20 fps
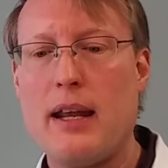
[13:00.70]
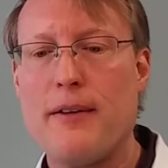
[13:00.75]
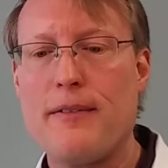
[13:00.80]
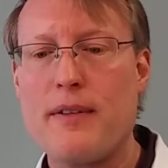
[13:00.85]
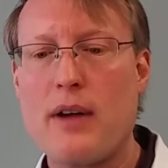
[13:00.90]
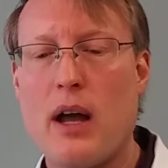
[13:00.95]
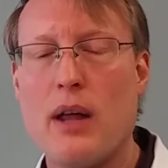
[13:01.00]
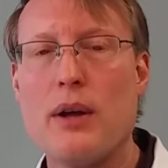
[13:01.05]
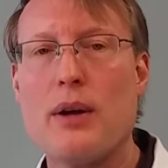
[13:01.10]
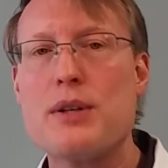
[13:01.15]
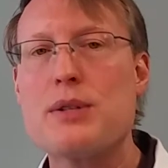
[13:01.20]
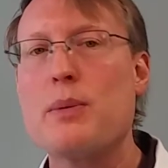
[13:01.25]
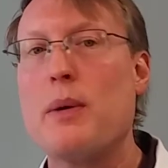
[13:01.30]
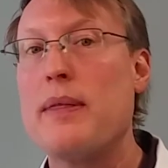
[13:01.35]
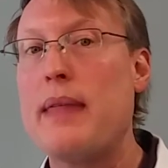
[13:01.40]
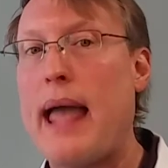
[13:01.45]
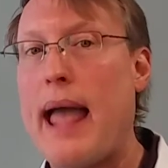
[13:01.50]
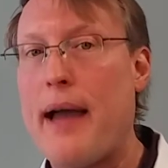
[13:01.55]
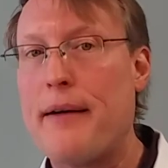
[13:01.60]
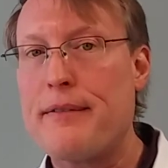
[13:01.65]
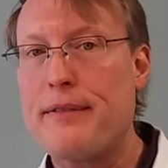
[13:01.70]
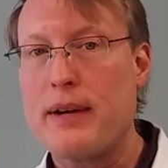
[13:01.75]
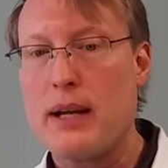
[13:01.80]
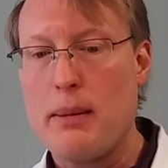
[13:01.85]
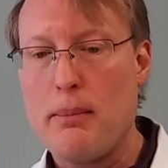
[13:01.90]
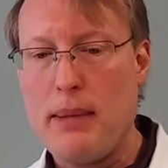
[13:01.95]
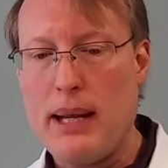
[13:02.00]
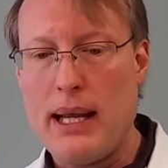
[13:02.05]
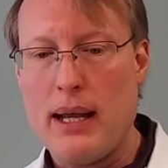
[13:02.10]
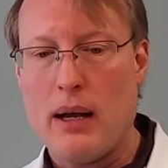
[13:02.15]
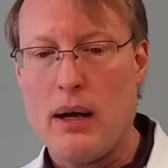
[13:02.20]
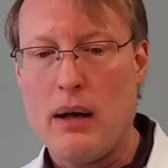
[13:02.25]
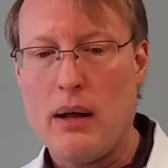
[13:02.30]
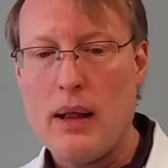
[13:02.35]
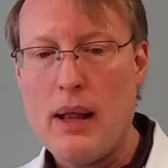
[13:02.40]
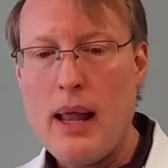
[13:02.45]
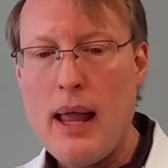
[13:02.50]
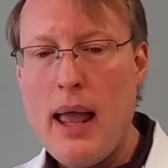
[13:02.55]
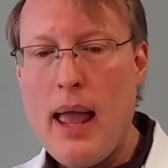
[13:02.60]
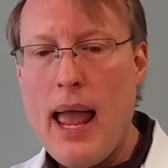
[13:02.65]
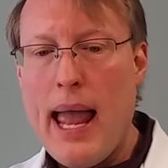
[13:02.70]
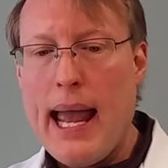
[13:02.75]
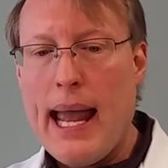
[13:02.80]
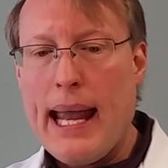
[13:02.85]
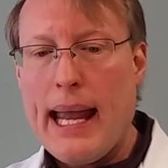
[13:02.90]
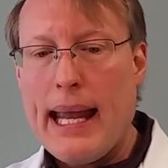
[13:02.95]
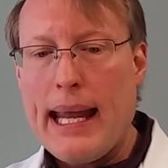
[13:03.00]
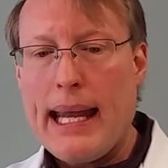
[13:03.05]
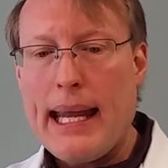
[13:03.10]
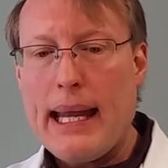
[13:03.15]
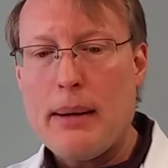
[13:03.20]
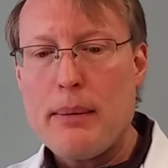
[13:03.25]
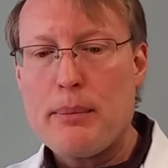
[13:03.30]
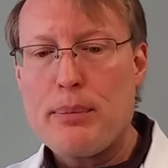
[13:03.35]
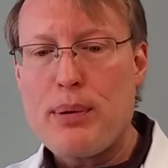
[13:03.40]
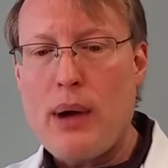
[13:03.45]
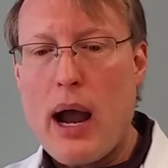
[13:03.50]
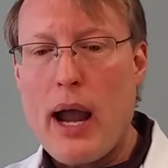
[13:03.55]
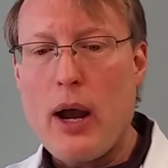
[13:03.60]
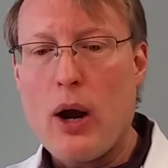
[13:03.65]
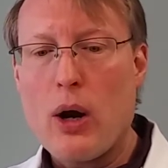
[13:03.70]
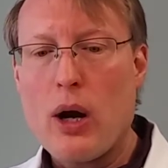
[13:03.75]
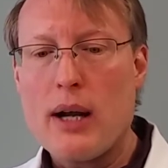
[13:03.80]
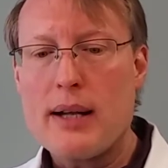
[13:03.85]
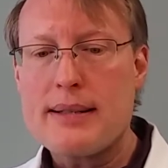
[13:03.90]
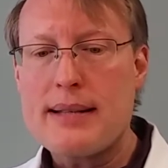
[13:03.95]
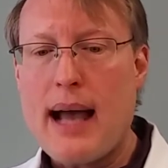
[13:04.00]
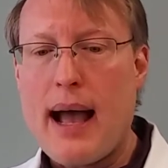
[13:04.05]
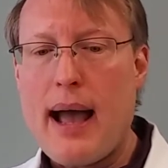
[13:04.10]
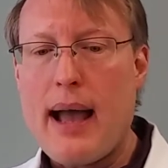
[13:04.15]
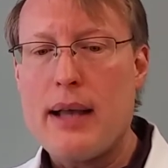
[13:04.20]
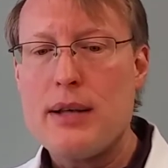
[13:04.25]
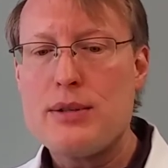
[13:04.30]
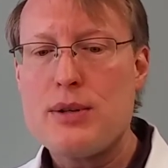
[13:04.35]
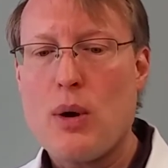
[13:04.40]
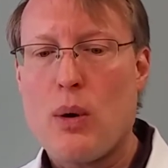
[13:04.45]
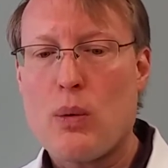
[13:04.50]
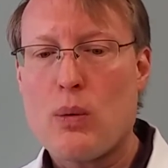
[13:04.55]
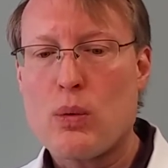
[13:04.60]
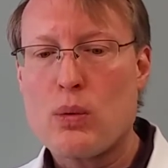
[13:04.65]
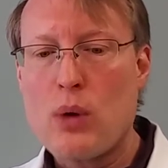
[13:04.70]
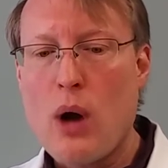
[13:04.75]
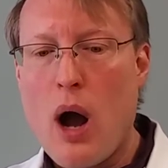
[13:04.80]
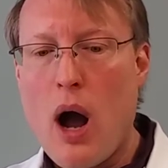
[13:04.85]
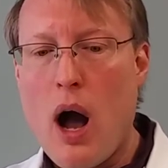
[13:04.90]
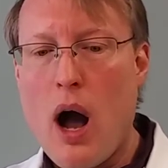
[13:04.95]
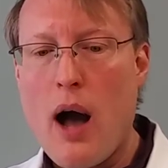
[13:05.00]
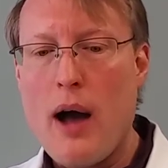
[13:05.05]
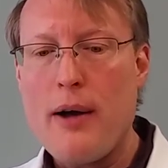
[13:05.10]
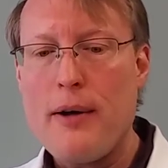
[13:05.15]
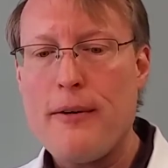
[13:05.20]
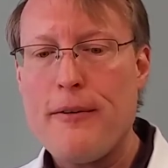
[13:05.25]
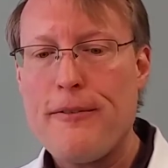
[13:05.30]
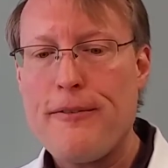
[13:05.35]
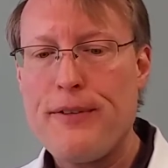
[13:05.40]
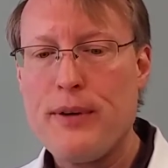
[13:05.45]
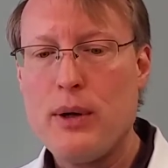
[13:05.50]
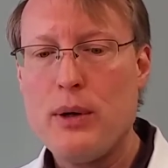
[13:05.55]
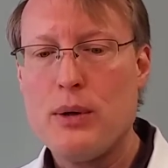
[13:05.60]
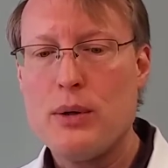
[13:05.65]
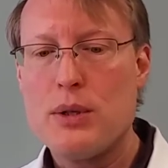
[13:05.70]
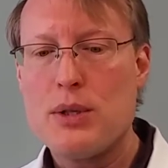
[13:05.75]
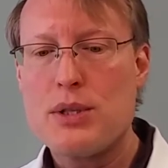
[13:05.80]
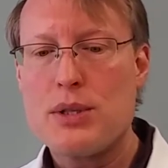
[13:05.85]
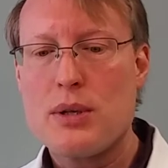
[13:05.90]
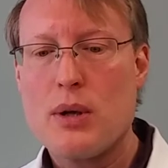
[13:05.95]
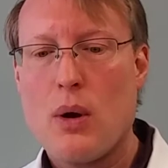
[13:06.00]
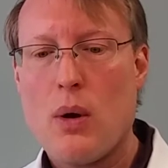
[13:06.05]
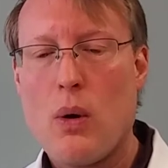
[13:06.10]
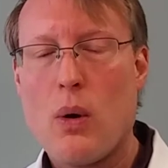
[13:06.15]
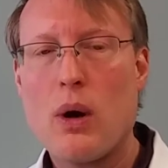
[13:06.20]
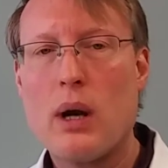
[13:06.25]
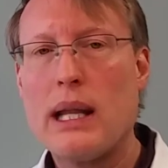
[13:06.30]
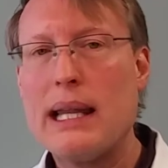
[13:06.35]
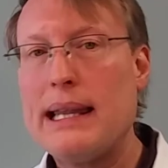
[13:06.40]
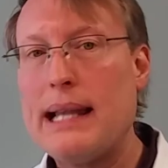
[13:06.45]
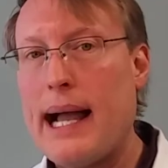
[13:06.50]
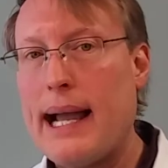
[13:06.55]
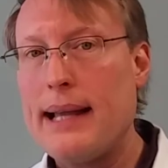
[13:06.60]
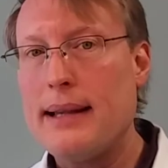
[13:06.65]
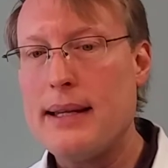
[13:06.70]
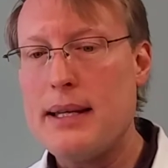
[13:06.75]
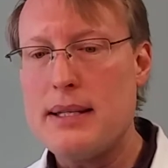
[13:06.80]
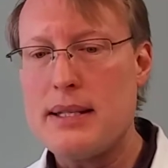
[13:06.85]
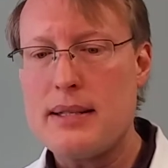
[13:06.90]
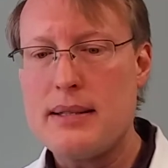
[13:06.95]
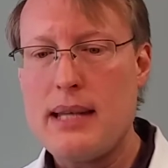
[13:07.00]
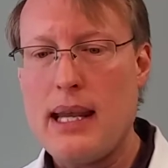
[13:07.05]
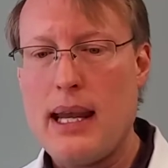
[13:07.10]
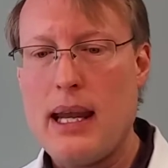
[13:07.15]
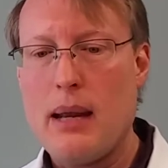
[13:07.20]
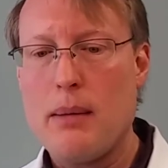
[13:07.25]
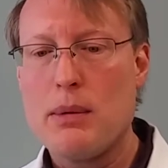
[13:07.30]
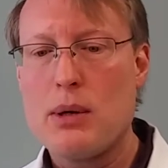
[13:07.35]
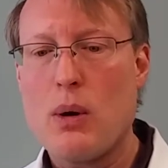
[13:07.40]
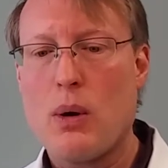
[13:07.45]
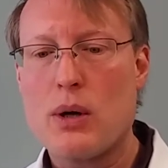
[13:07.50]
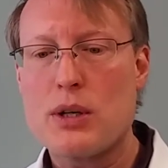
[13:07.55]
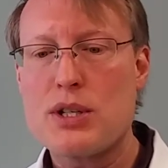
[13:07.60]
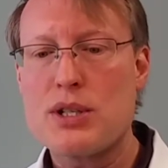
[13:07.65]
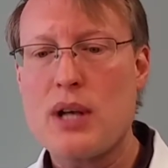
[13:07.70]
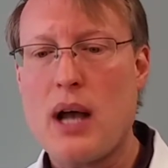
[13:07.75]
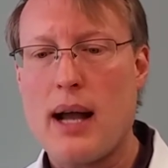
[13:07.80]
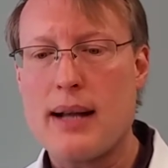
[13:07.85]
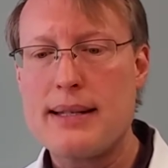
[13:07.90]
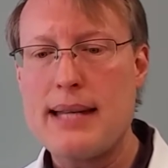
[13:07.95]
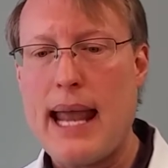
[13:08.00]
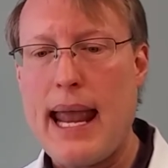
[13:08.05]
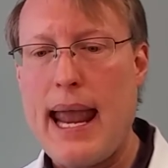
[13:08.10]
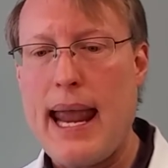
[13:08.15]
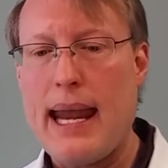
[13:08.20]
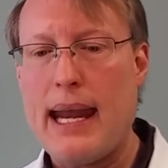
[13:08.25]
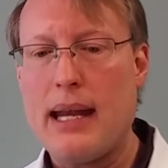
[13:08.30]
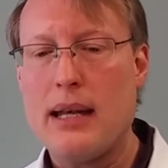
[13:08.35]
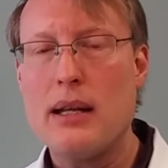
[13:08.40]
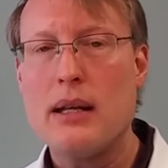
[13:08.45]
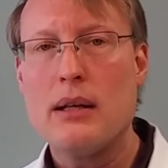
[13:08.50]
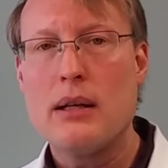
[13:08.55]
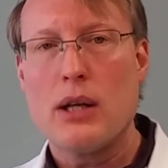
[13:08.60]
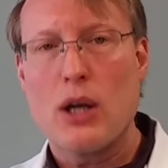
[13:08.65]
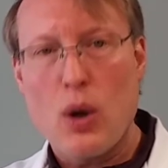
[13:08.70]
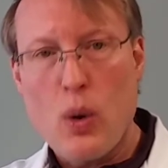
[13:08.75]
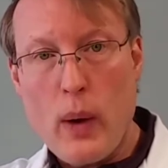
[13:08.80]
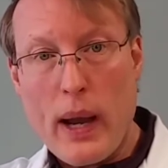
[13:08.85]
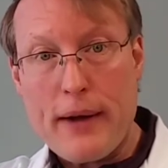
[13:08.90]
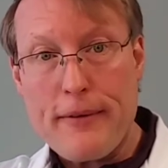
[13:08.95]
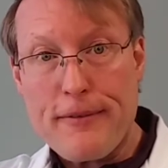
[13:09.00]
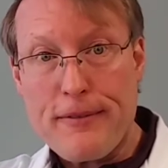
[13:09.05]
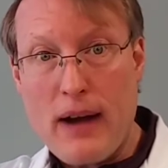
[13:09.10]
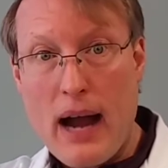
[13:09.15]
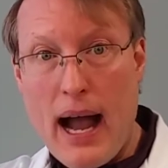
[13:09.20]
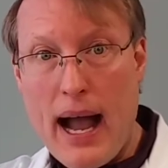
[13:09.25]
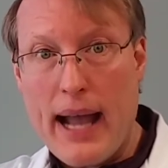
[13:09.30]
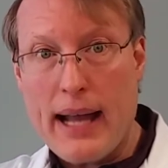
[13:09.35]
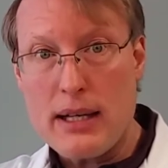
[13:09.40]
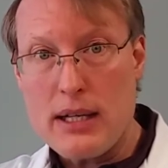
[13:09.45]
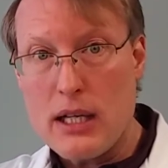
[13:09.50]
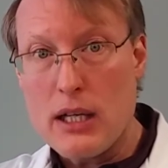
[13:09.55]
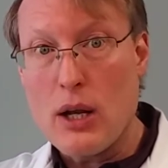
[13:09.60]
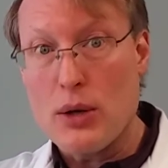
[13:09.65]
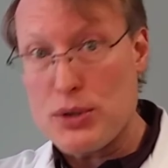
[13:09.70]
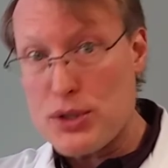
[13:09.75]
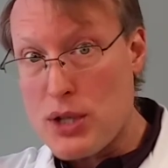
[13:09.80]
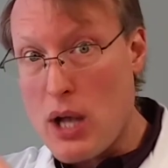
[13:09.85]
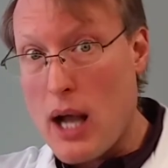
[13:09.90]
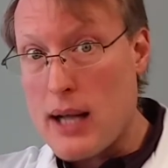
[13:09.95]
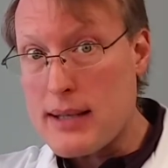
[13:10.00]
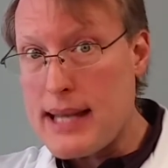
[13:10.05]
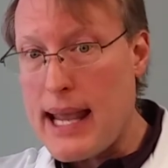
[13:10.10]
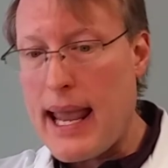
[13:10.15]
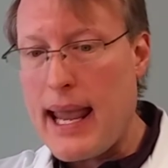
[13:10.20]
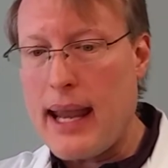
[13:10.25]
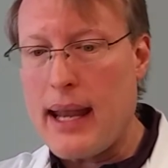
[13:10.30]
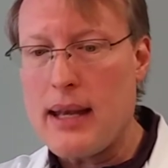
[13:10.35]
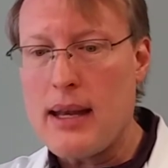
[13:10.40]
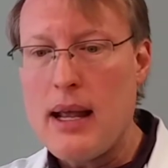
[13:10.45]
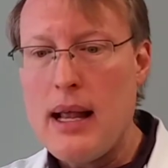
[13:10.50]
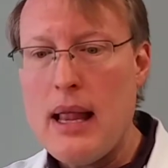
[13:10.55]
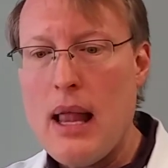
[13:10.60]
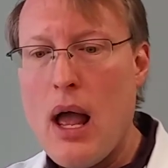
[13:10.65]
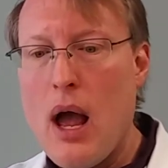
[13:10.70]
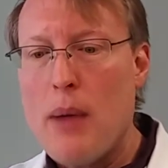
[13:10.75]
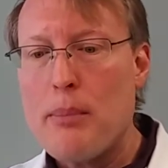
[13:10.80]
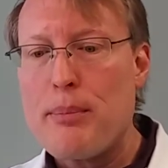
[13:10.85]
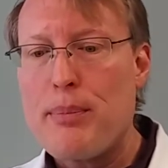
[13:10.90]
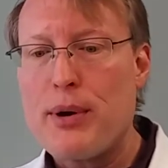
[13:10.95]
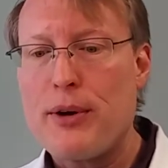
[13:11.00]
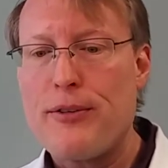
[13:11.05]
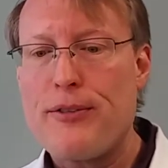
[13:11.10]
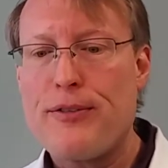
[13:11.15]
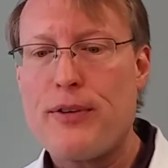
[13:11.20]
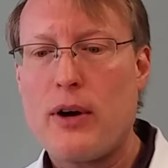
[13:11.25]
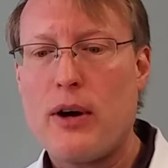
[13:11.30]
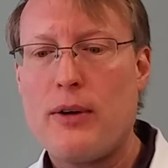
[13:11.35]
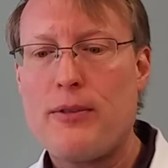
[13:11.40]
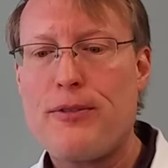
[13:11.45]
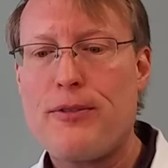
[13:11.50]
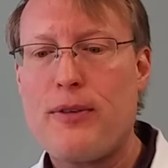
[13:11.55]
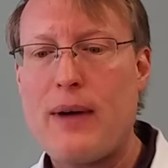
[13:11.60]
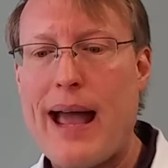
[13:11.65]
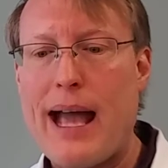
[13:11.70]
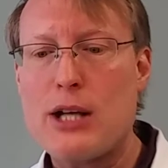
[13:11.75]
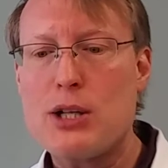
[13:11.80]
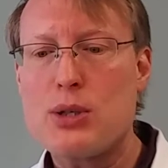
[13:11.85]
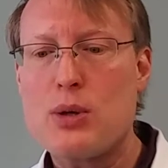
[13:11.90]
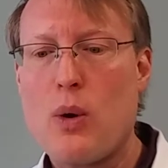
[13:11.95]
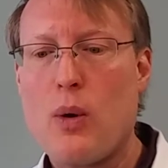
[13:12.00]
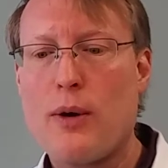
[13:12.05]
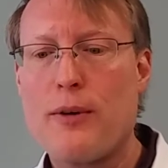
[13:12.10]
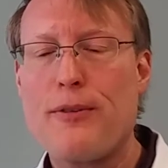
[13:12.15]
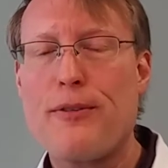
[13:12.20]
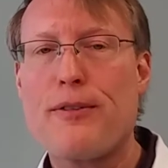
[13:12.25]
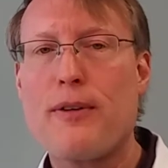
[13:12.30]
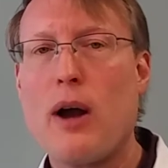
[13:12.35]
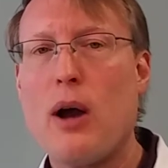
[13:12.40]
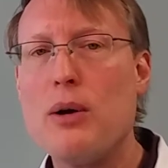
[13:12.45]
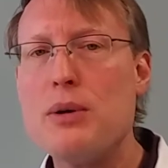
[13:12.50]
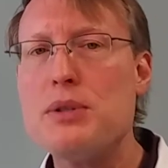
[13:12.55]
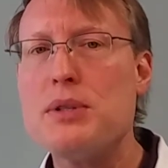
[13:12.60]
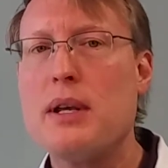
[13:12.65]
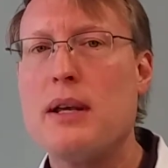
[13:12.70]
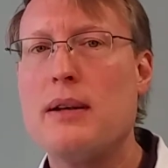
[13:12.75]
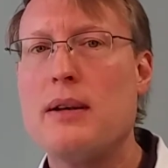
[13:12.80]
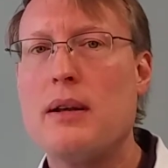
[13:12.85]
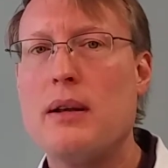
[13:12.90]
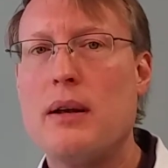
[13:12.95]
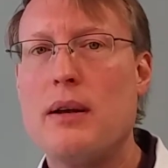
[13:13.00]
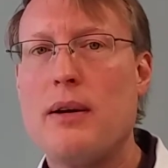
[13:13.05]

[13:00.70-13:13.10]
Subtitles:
of colors with every meal. Prioritize raw foods or lightly steamed or sautéed, quick fried, sautéed. Prefer fresh or frozen